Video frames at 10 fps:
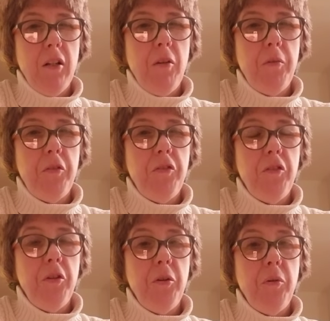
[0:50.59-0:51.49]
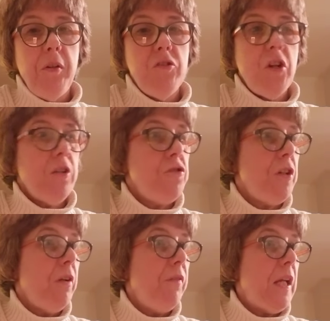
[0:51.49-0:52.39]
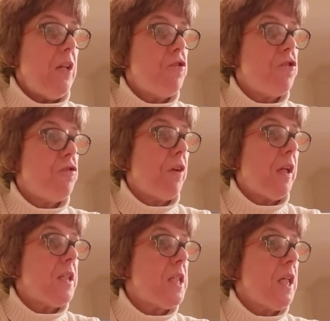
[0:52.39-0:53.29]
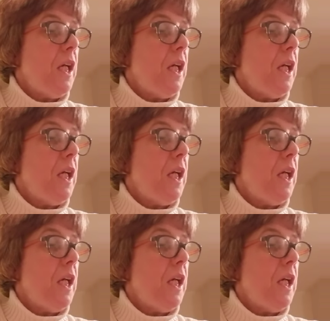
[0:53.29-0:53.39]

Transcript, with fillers: close to the junction of East Street.